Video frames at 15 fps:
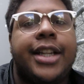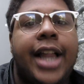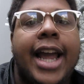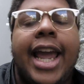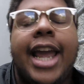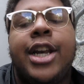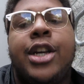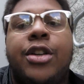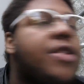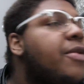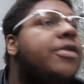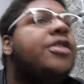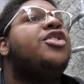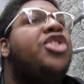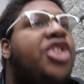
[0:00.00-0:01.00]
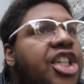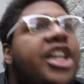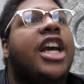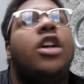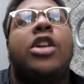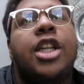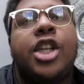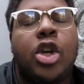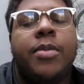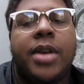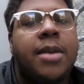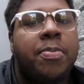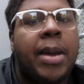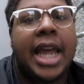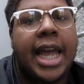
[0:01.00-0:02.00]
like a chill
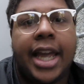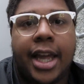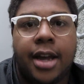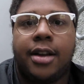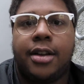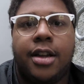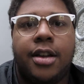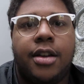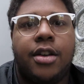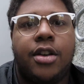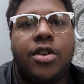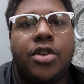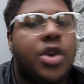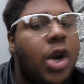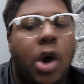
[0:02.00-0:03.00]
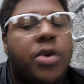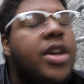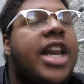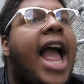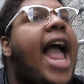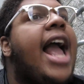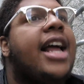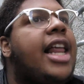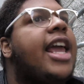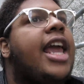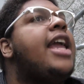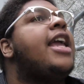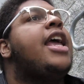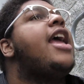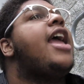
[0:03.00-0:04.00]
human being. You don't need to act like
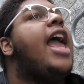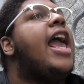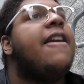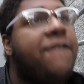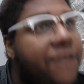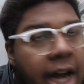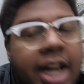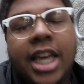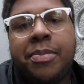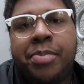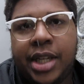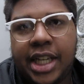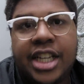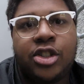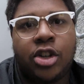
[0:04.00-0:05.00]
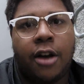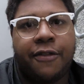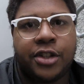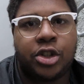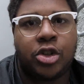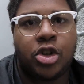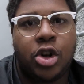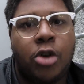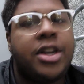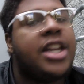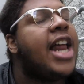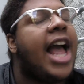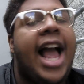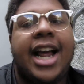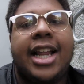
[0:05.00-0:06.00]
a fucking police officer. You don't need
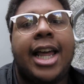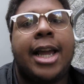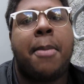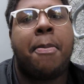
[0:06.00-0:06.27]
to act like a